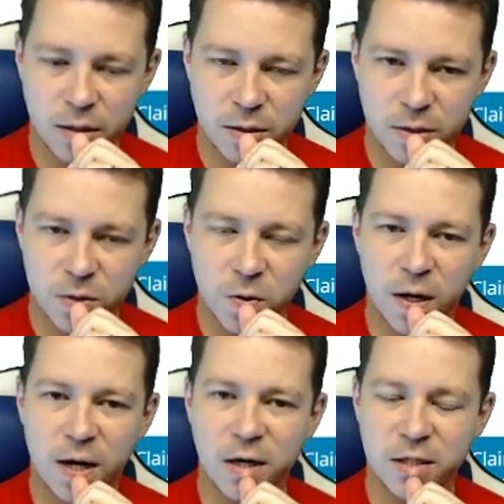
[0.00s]
two
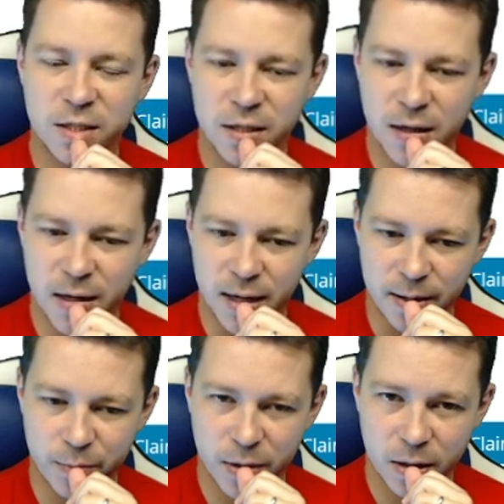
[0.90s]
hearts, and a
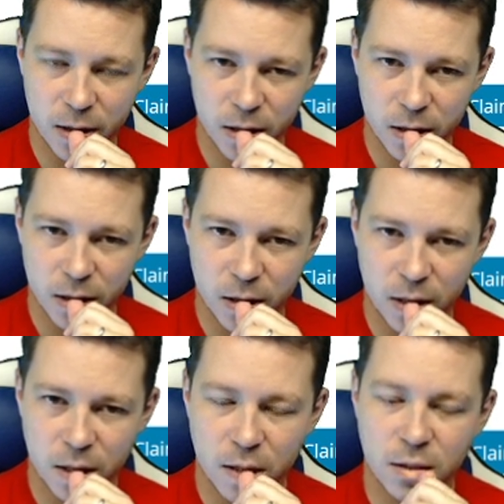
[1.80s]
club.
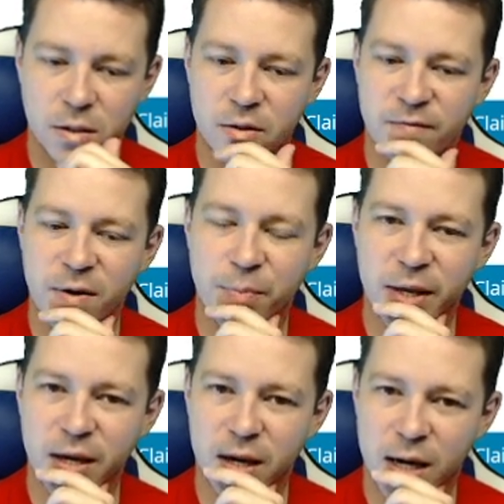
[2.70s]
So if I
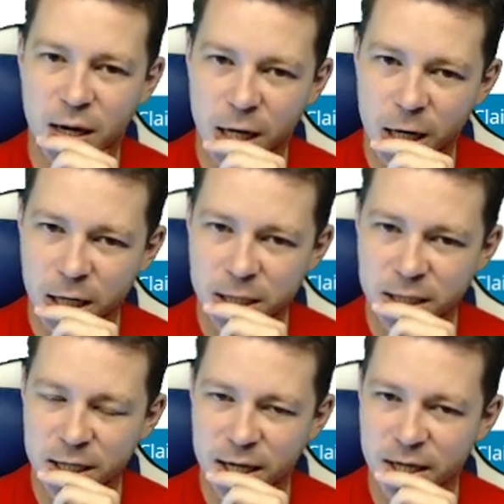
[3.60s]
play a heart,
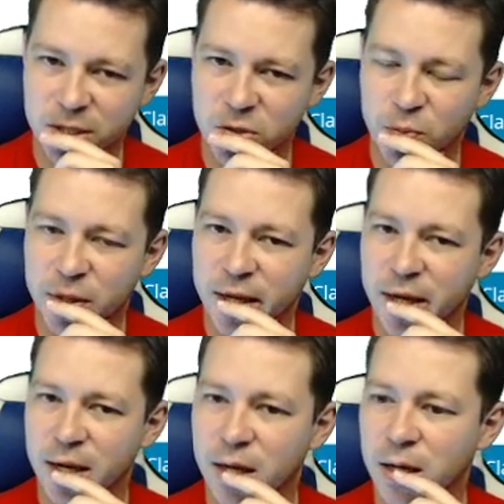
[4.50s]
he has to
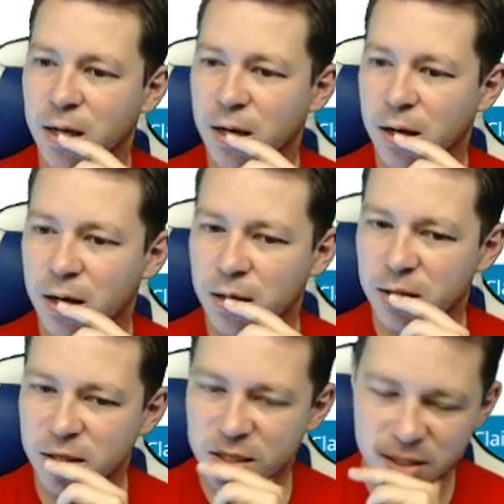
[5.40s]
play a
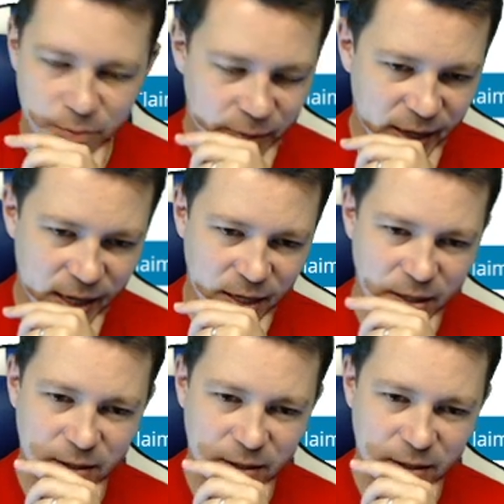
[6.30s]
spade.